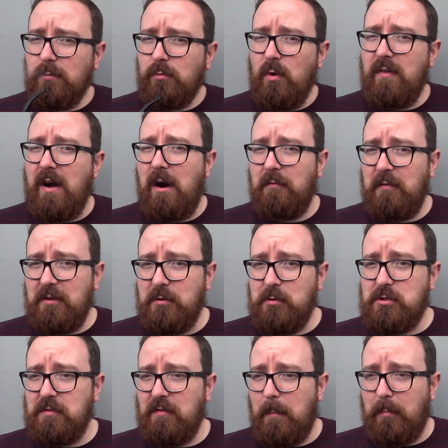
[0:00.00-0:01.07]
without the
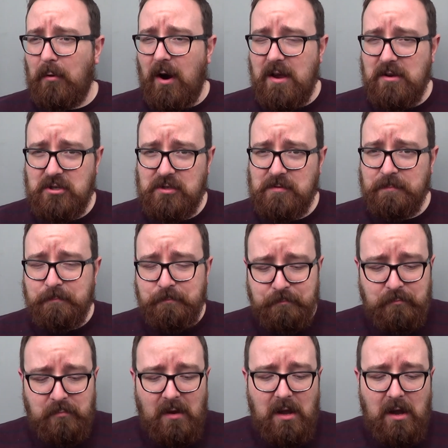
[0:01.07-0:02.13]
use of a press
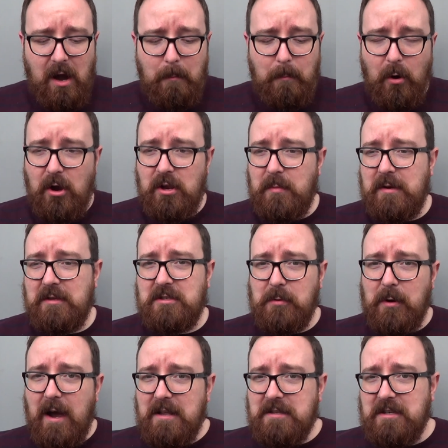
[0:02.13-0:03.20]
I'm putting them into
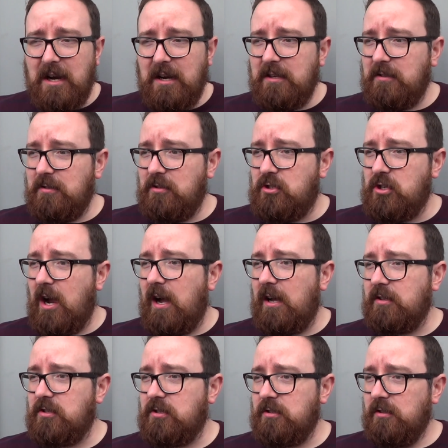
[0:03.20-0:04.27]
airtight
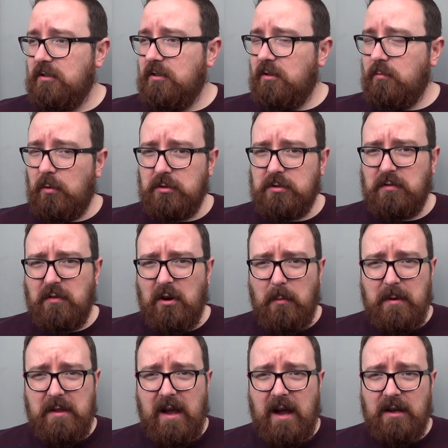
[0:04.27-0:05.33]
jars once they've all
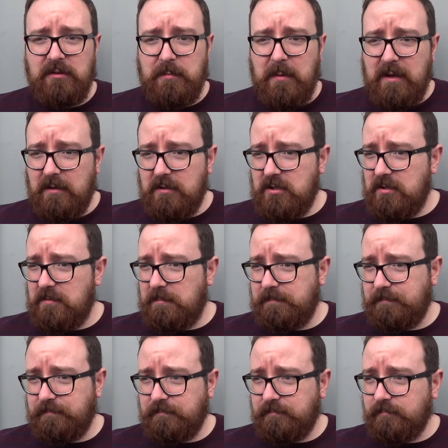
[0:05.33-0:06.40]
been hand mixed.
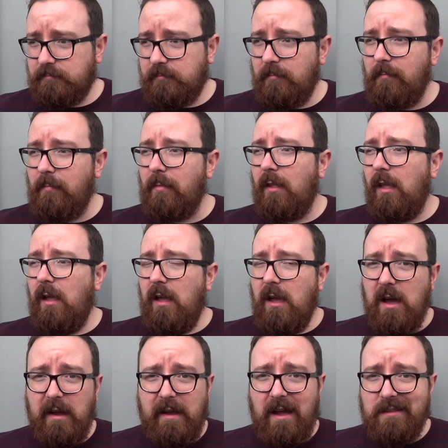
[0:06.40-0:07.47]

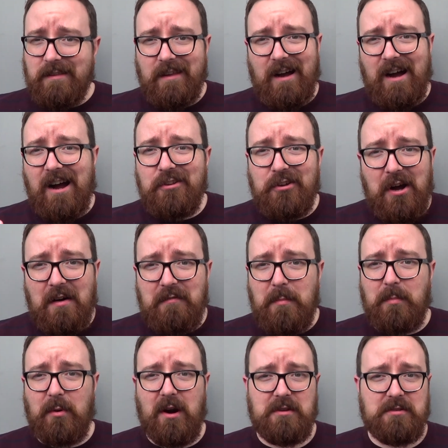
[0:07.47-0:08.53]
Again, I don't have
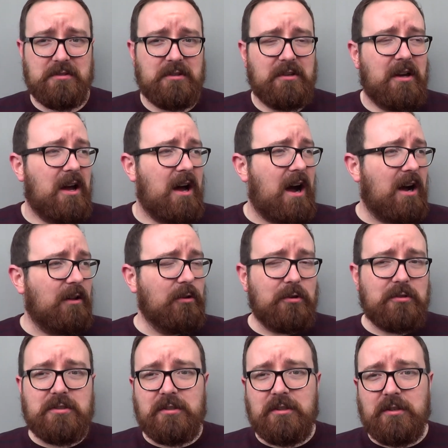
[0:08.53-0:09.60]
a press. I
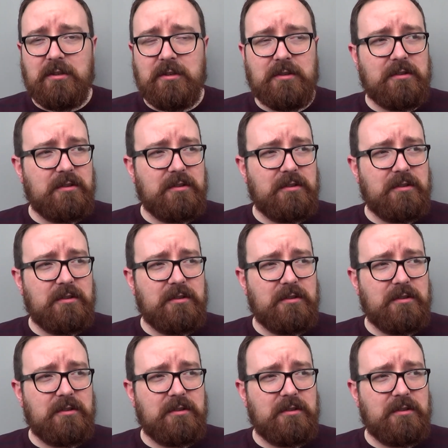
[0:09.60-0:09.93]
looked into